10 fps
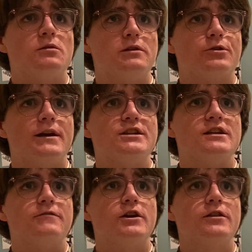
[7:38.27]

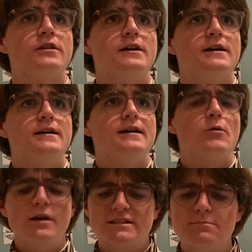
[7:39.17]
obliteration of Earth,
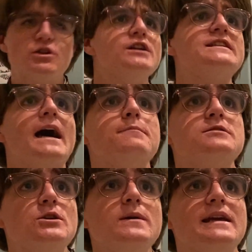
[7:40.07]
and we had some good times
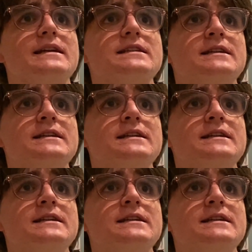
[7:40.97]
doing it.